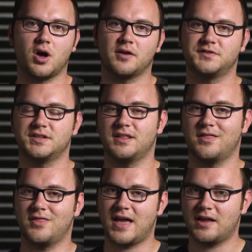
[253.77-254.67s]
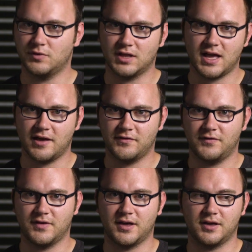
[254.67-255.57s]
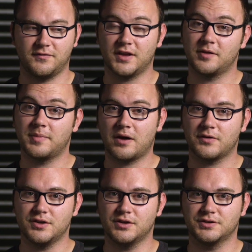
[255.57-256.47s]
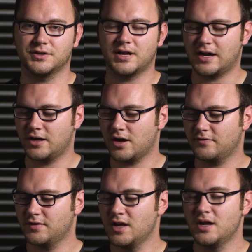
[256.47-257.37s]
often that will have uh, phantom power that you can turn on and off.